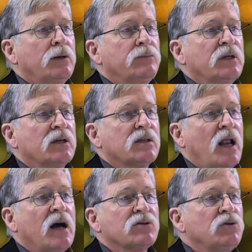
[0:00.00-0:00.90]
because it
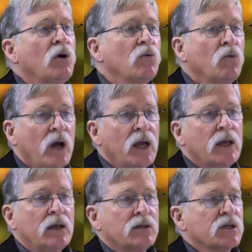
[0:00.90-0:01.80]
has no
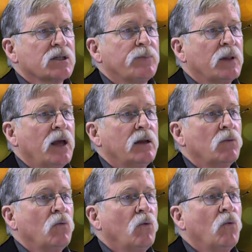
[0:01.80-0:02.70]
way to
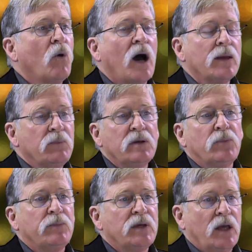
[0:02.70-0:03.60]
explain why
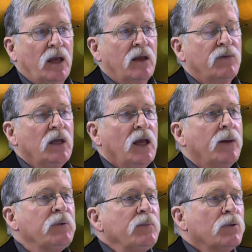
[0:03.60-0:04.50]
people behave.
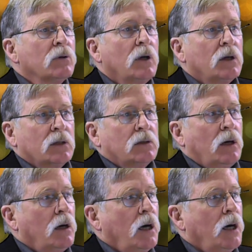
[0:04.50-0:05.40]
And people
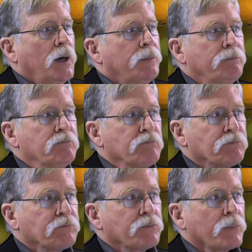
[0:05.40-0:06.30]
don't
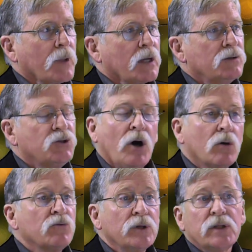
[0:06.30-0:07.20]

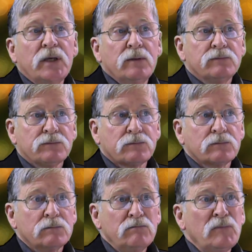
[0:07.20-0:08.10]
really
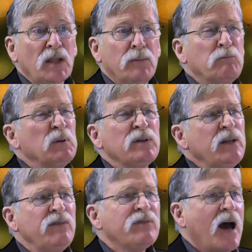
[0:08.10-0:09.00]

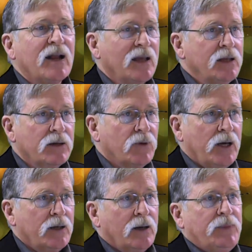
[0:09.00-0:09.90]
believe that
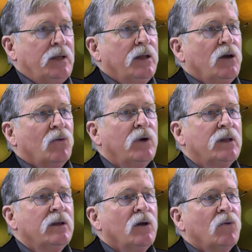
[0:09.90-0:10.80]
anyway. I mean,
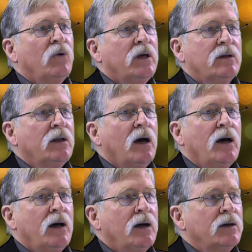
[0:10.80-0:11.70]
when
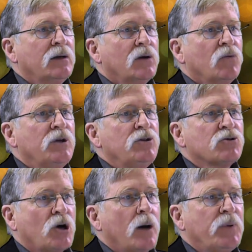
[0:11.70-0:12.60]
you
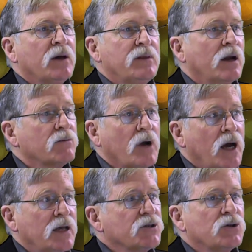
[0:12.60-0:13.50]
tromp on their
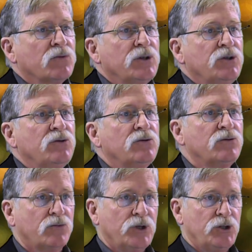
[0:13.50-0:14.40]
rights, or when
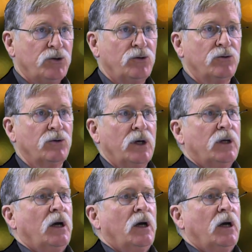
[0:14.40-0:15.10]
you